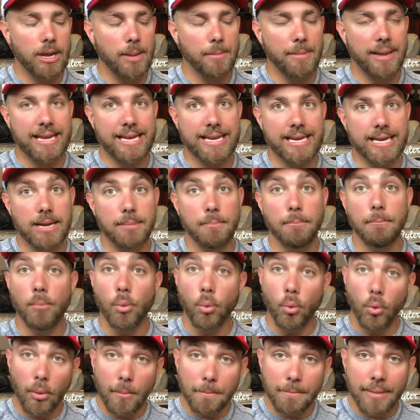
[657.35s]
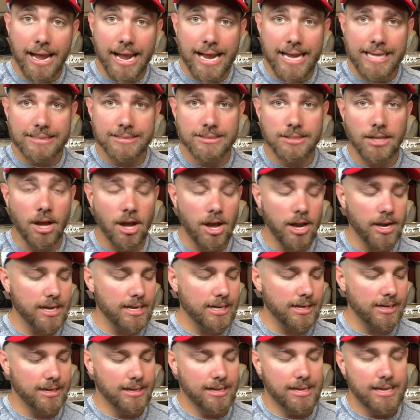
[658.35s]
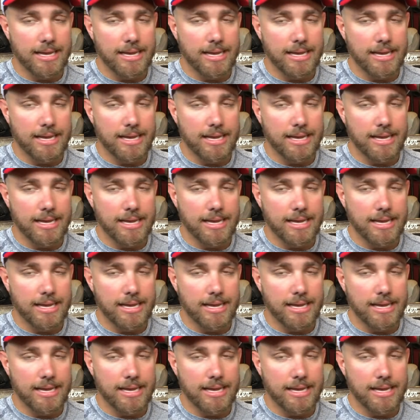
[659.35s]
Am I getting more bites on it?